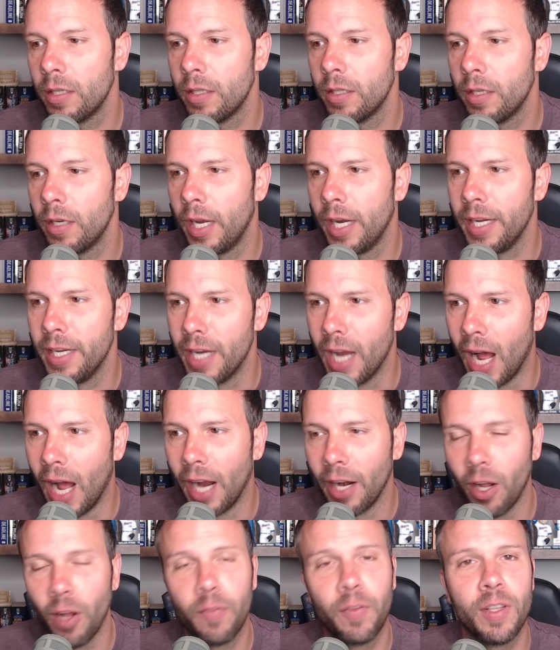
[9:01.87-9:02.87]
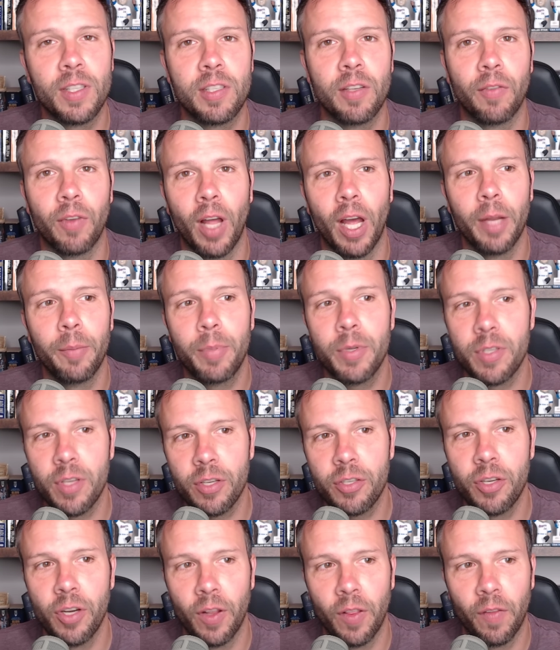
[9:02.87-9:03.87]
a non offensive line
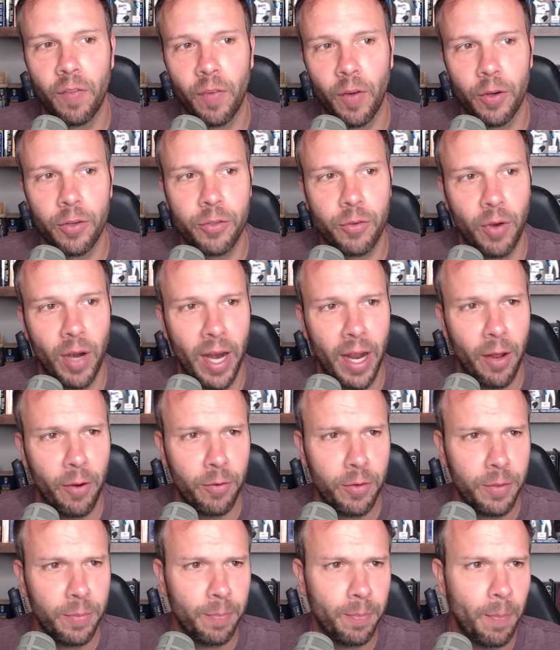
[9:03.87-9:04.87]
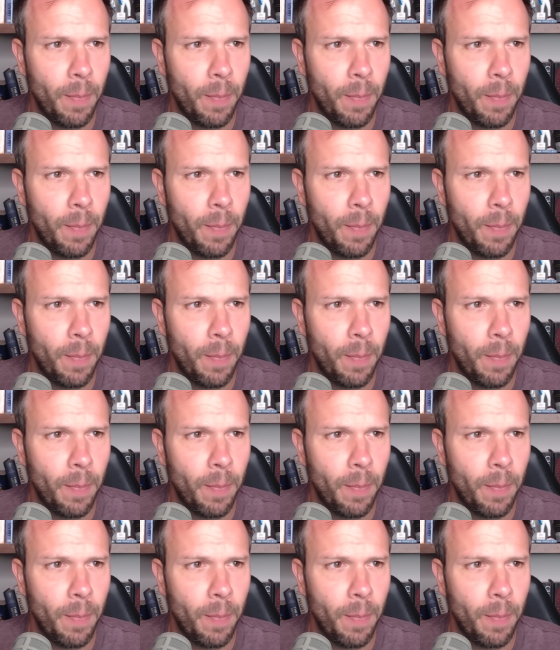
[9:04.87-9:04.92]
position in the first round?